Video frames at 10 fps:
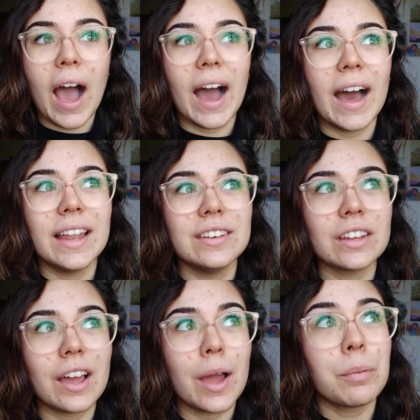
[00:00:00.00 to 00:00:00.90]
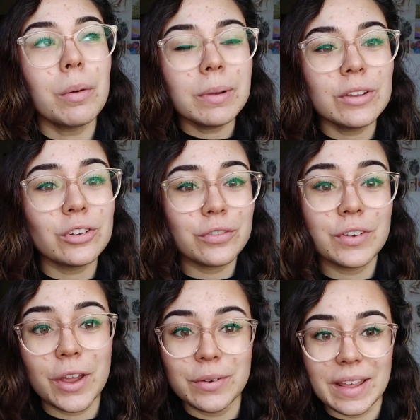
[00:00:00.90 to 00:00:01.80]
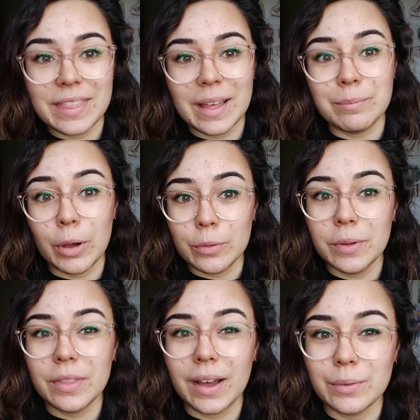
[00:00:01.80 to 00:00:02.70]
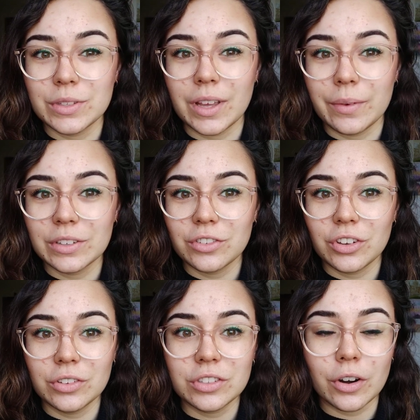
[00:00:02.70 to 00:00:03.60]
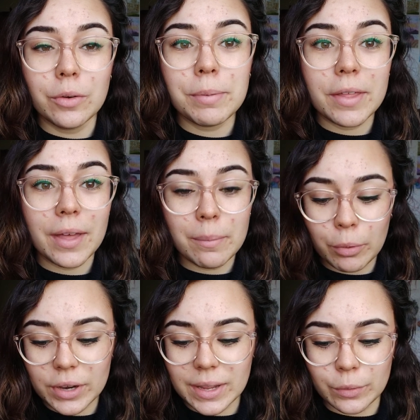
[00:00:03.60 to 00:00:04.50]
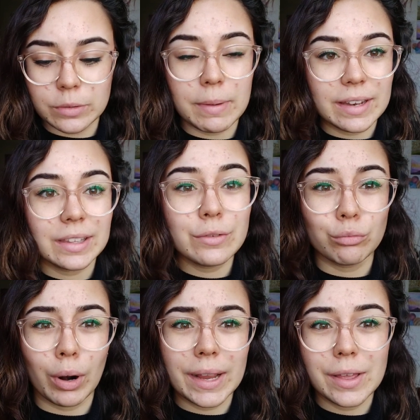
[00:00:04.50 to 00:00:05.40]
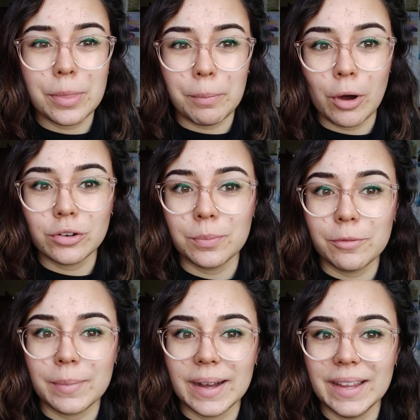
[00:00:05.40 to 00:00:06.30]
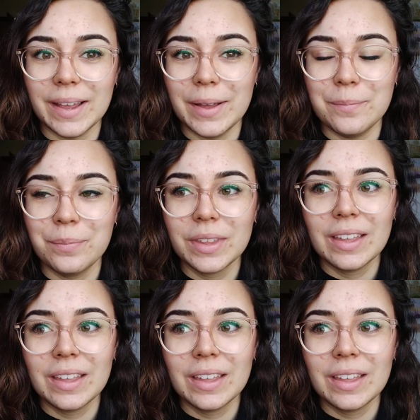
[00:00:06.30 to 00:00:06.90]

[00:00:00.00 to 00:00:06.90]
And I probably should have known in that moment that I was going to choose Durham, but at that point it was mentally right at the bottom of my um,